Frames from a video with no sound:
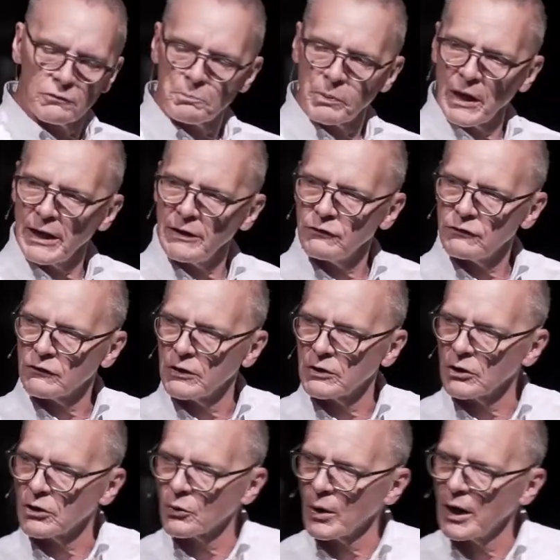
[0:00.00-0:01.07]
placed in a
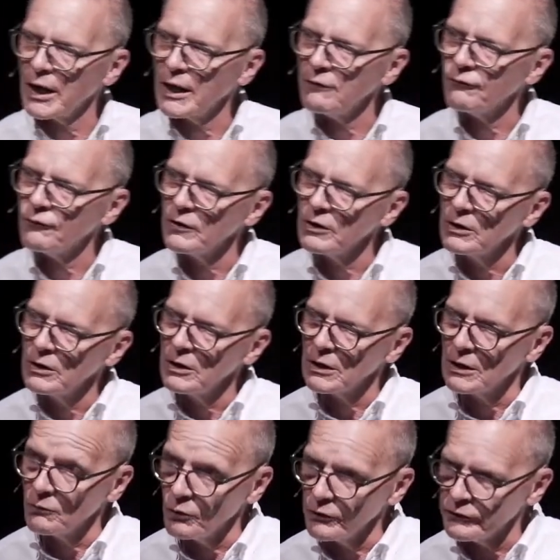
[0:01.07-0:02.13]
grave,
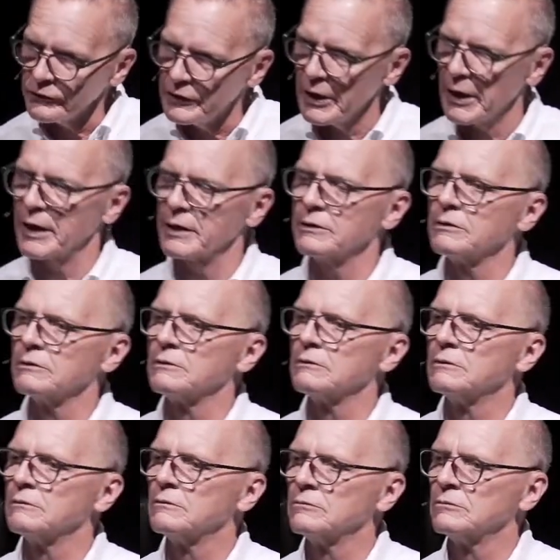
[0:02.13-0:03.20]
he was dead.
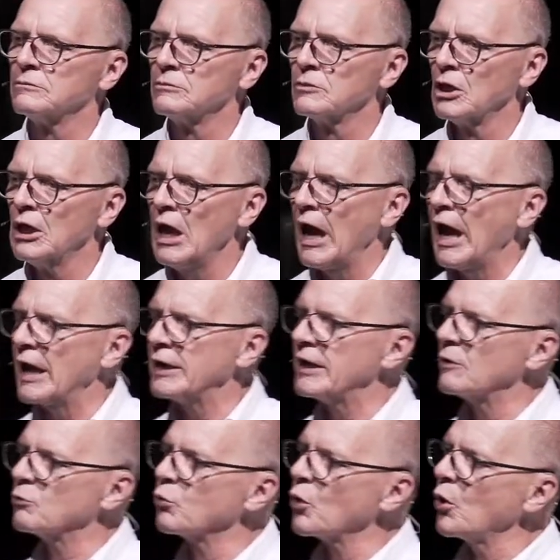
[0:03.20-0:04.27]
And
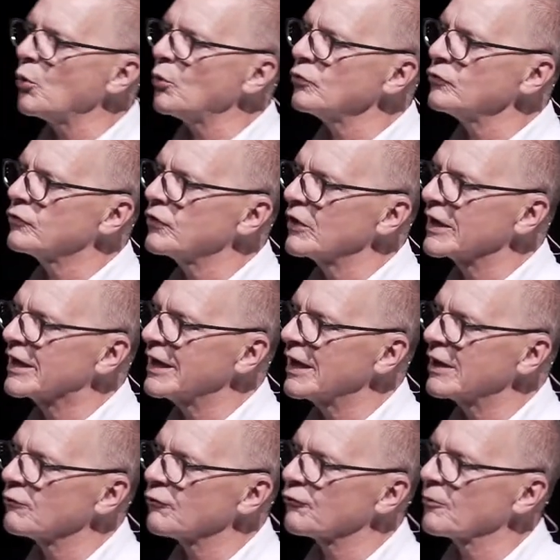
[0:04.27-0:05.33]
he rose
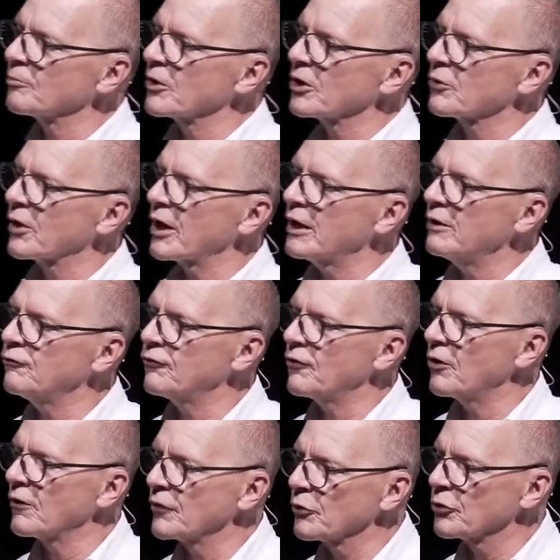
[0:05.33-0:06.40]
again from the grave
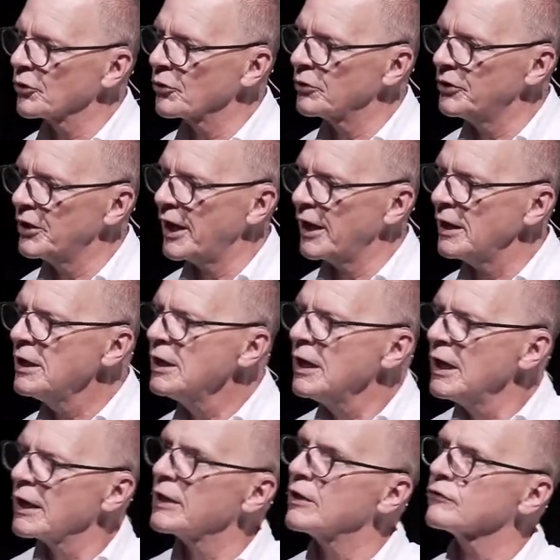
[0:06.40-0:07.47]
on the third day.
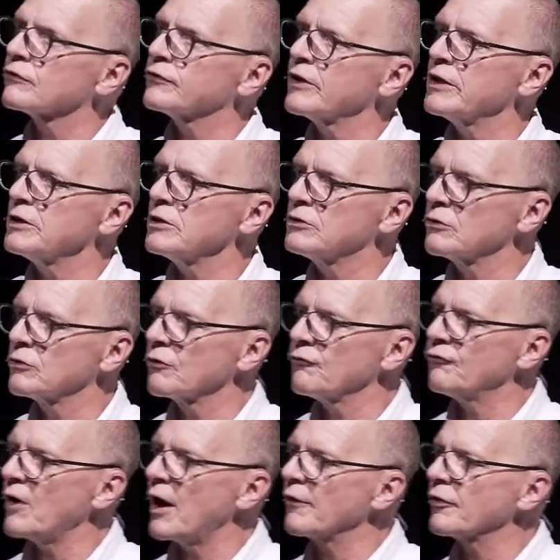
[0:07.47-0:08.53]
He ascended to the
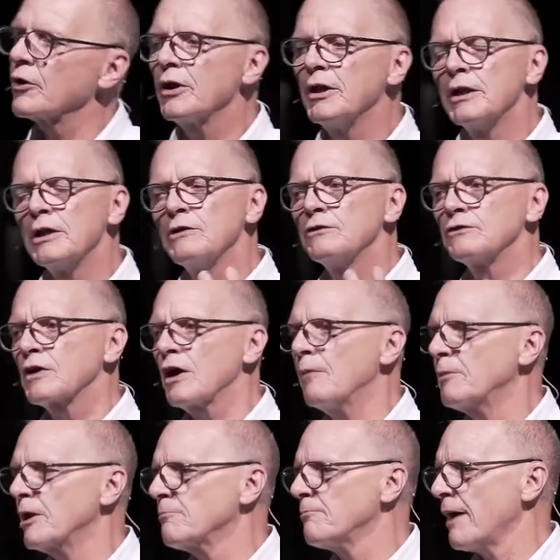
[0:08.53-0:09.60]
Father and he's
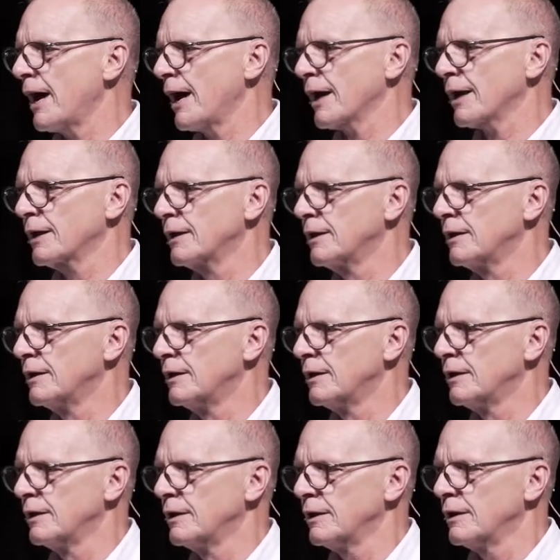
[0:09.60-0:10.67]
coming back.
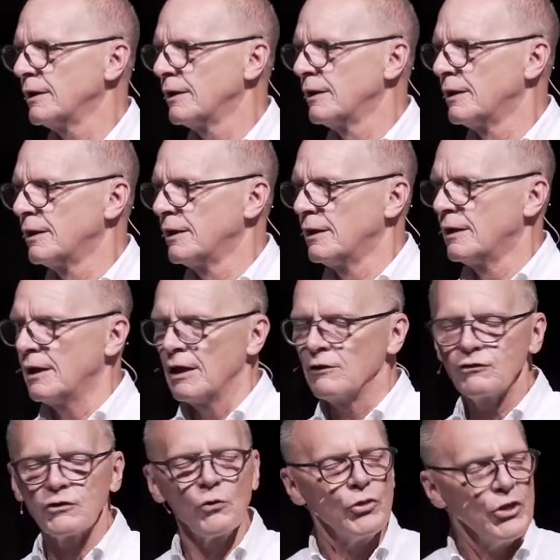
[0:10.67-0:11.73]
And
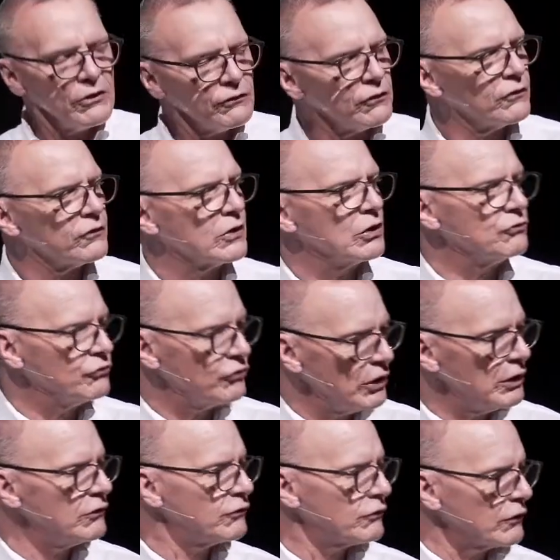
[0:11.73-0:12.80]
so this is the
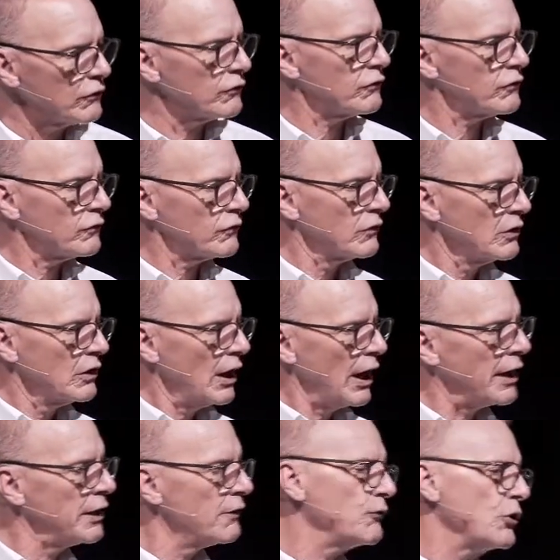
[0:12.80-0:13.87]
Jesus.
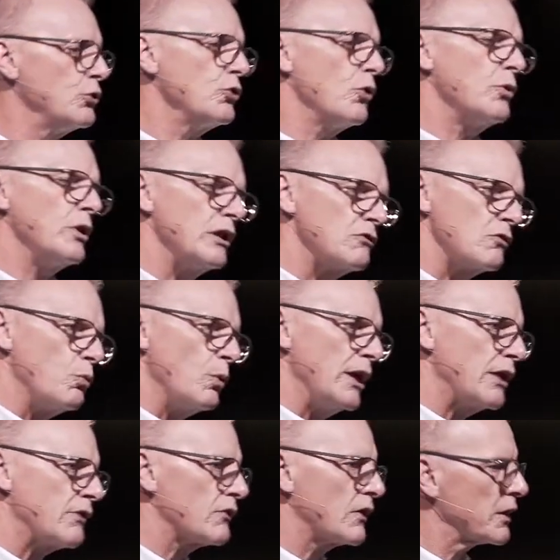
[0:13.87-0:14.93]
And if you do any
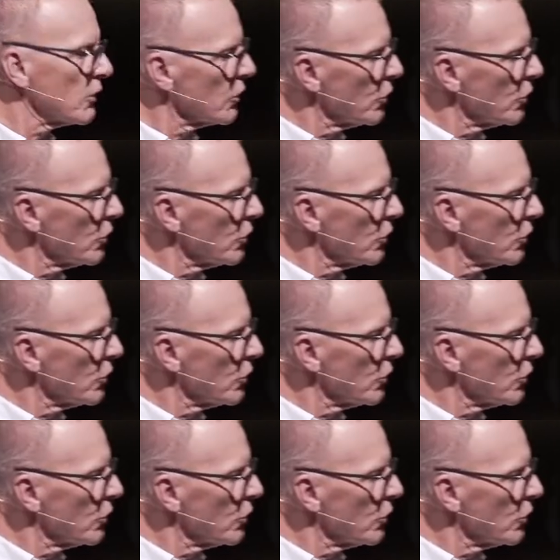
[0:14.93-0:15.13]
tweaks, get a